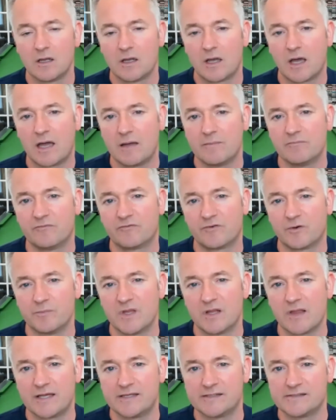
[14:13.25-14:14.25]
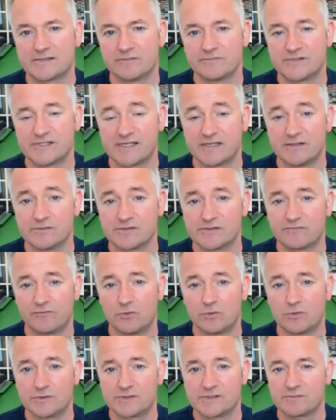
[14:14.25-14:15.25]
um, from the likes of
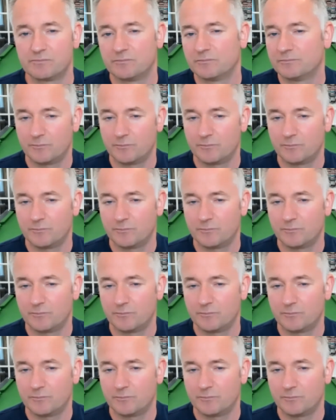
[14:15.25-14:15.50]
Salesforce.